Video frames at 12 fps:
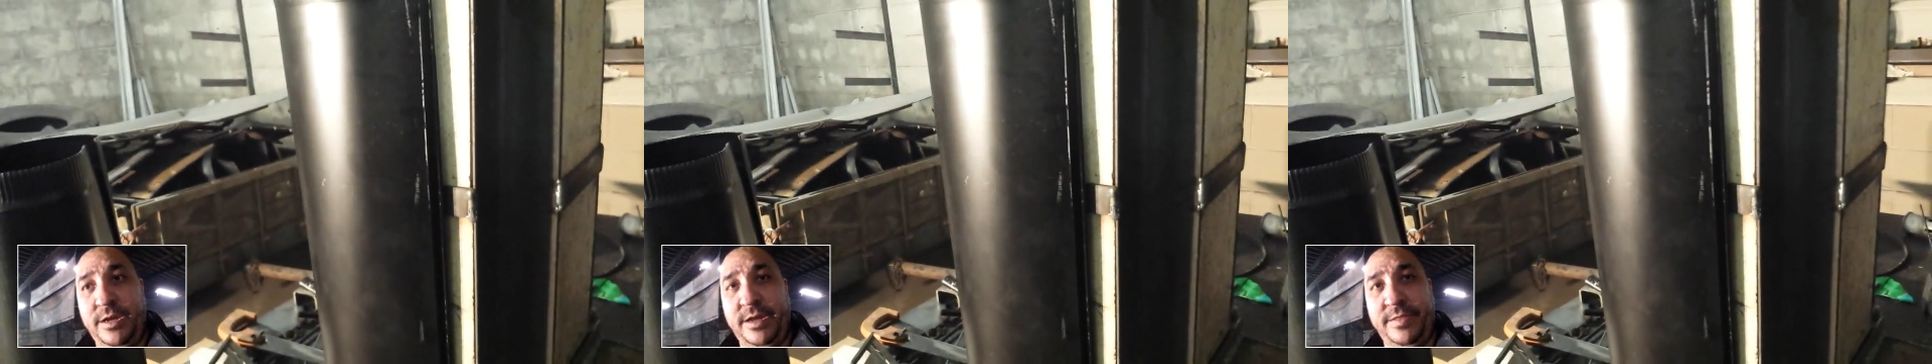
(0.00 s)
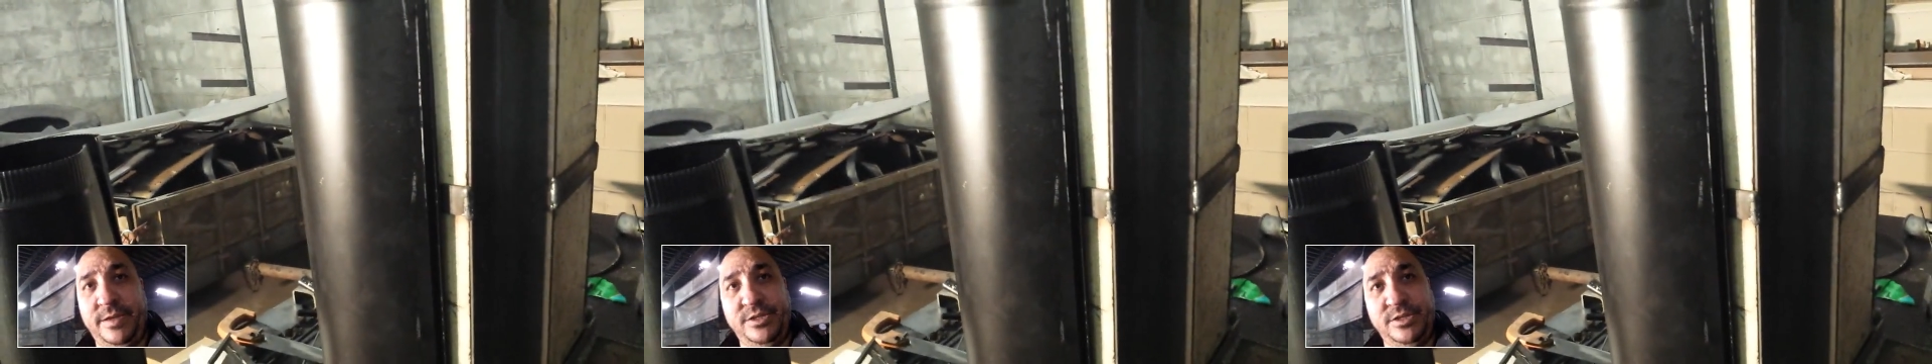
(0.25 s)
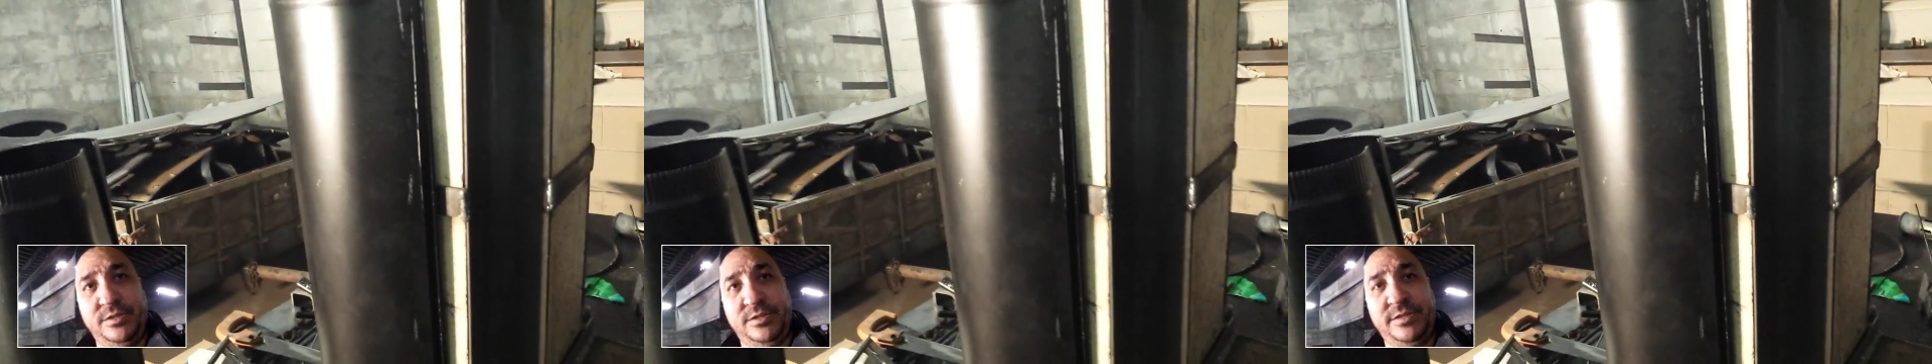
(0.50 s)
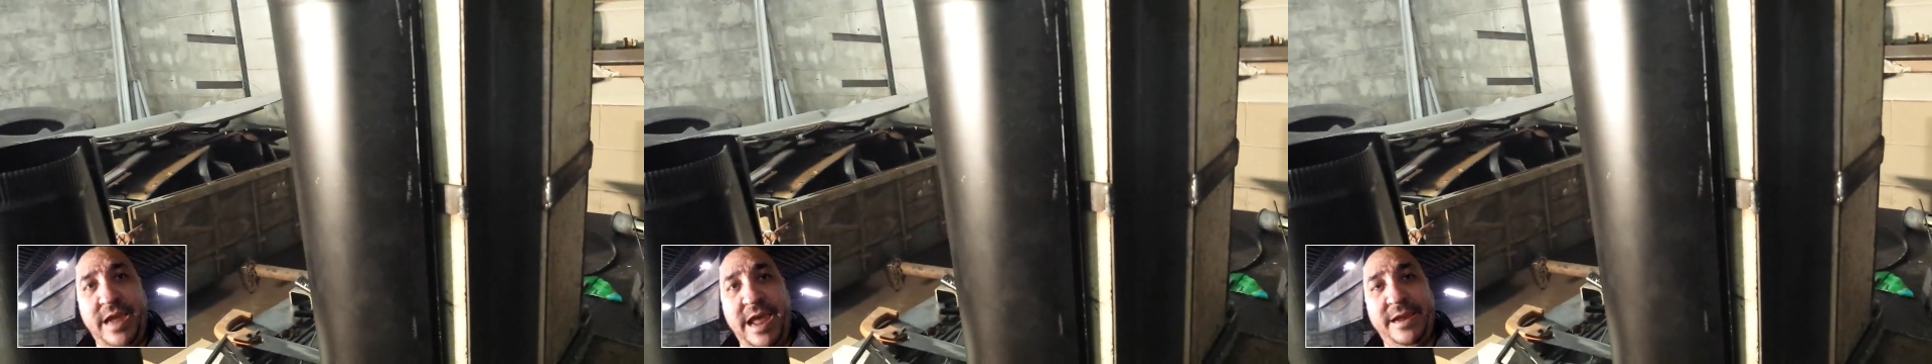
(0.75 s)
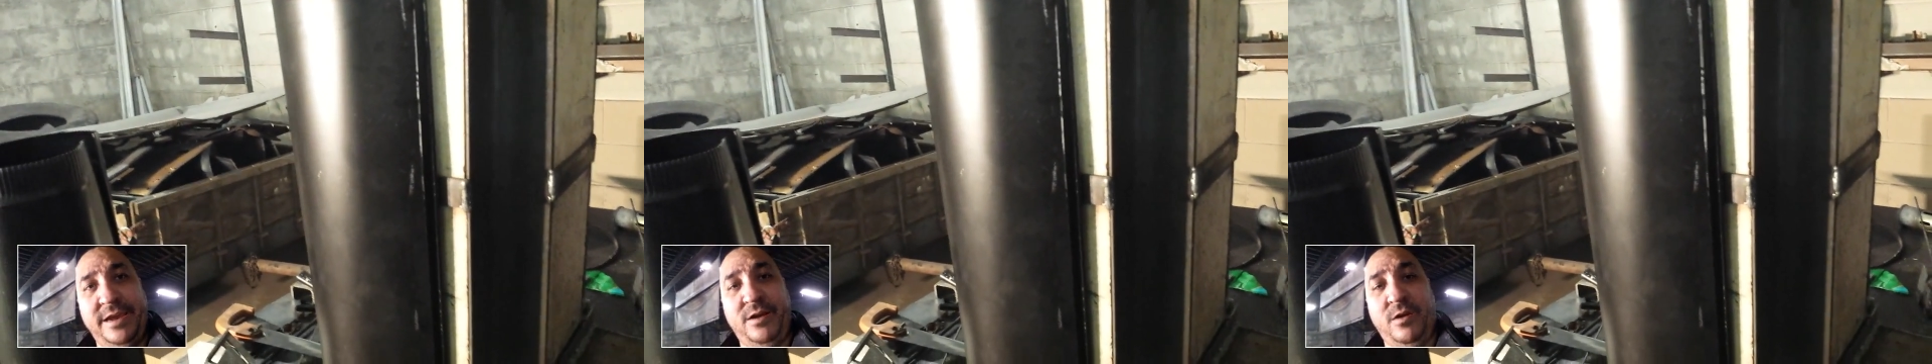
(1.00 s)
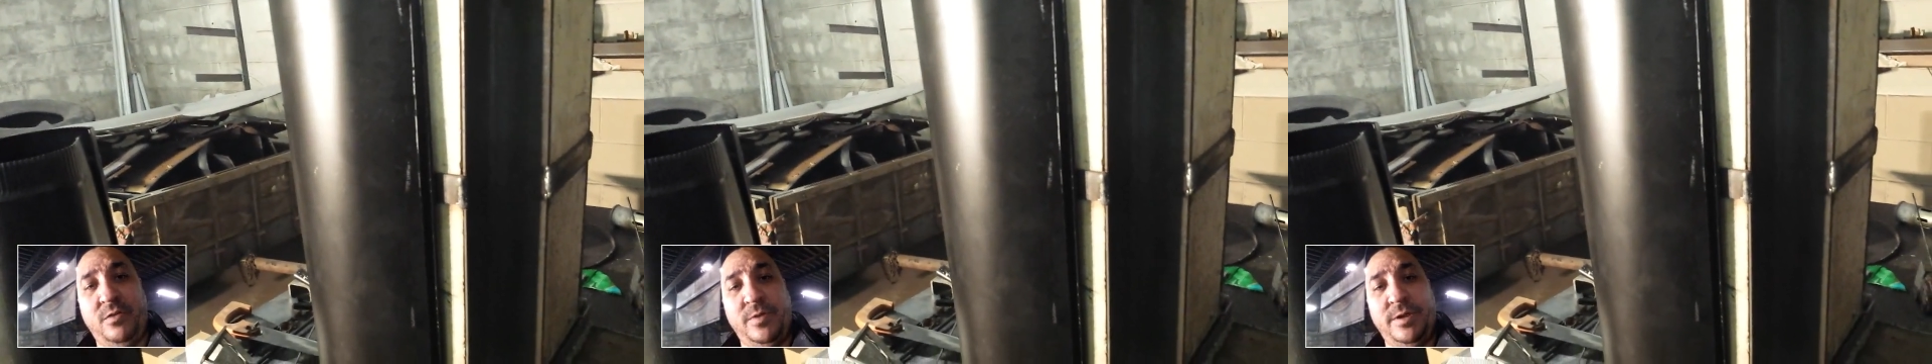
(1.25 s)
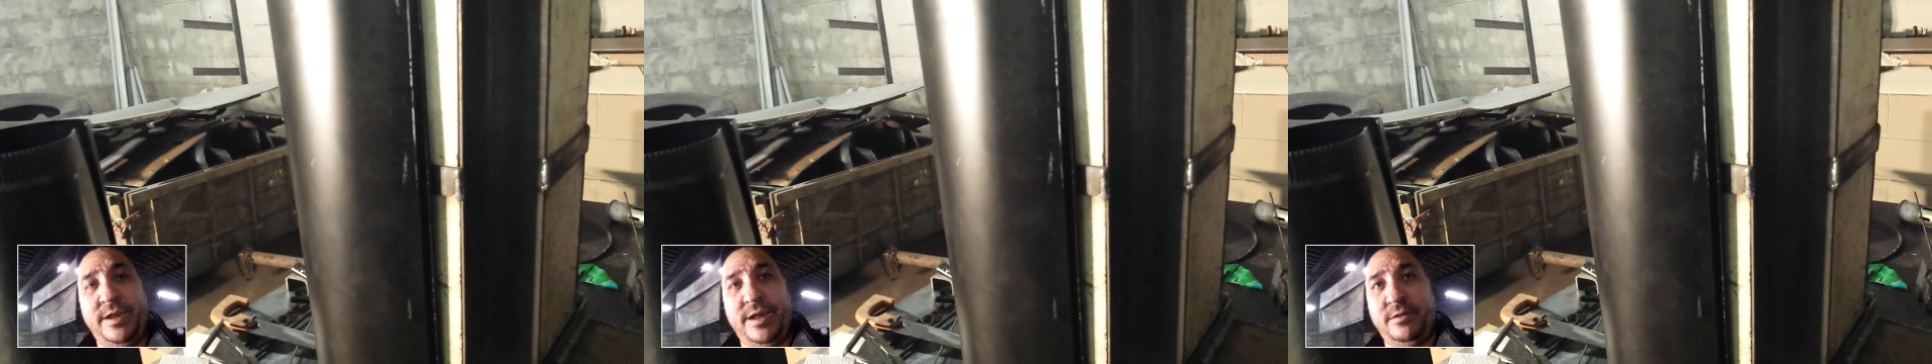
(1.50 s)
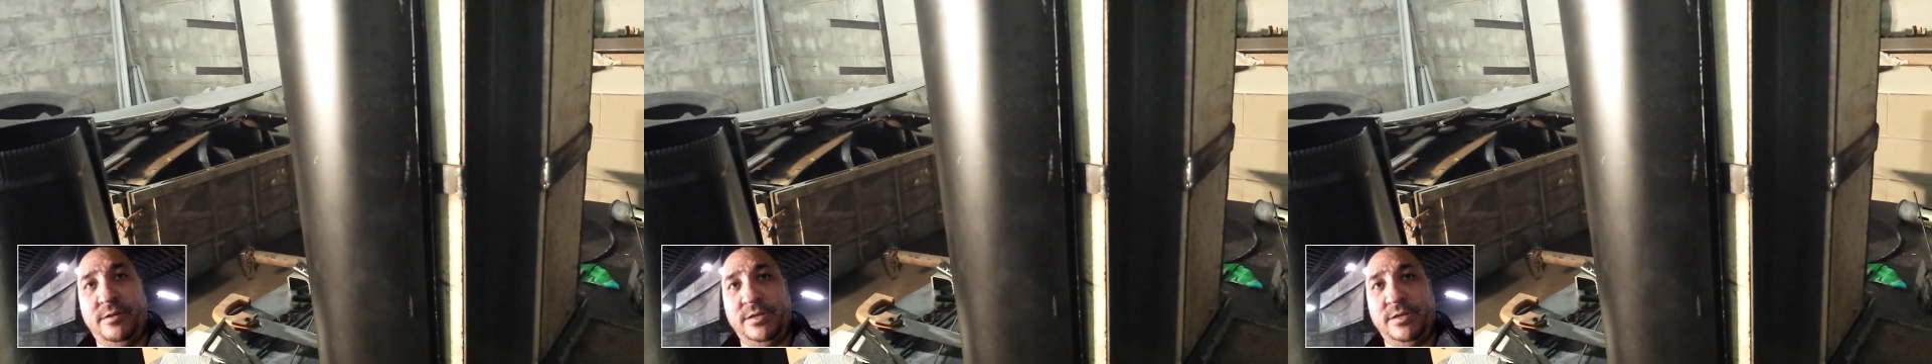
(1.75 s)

and then just tack it all the way down